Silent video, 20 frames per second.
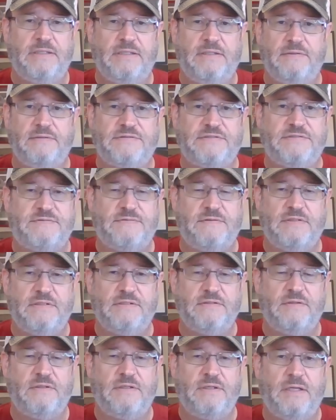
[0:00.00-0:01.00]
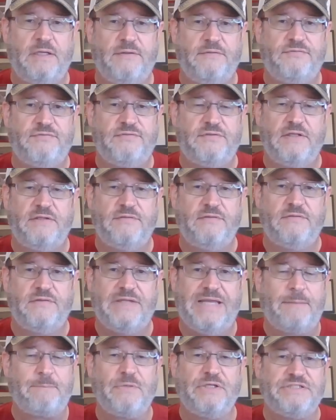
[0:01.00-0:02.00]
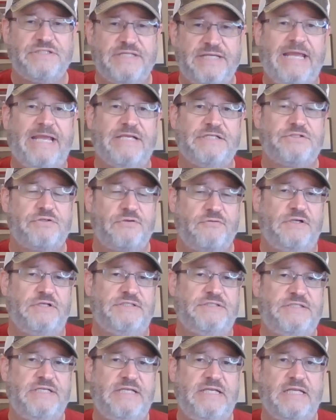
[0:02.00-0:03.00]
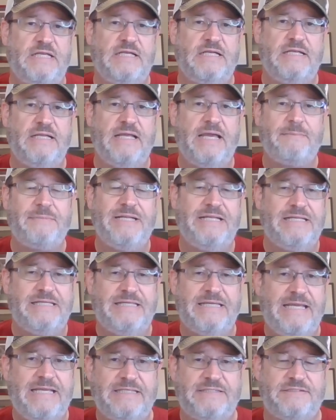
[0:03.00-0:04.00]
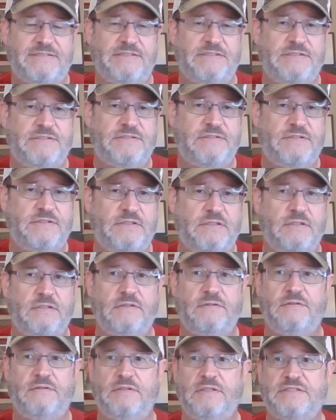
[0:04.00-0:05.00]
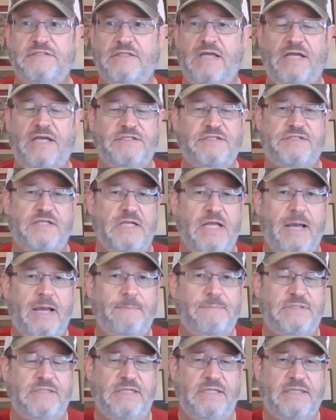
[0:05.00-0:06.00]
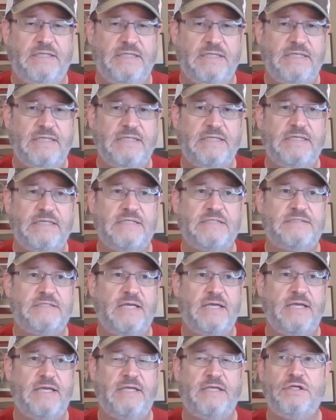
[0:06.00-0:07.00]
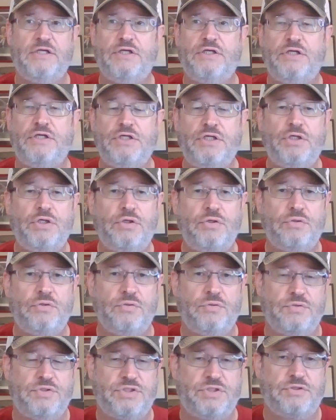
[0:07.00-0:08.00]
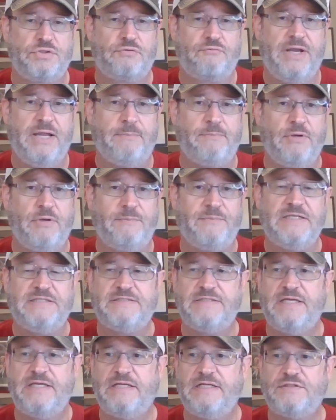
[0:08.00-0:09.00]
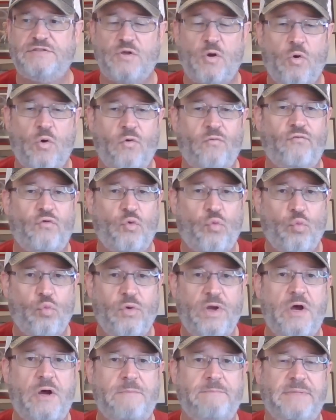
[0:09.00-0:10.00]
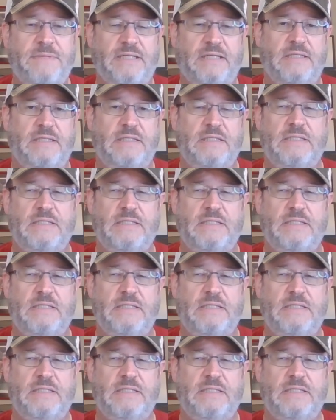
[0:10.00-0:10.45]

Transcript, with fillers: uh, uh, how much cancer they're seeing and how many cases the it's not just an uptick it is a huge ramp up they said it's overwhelming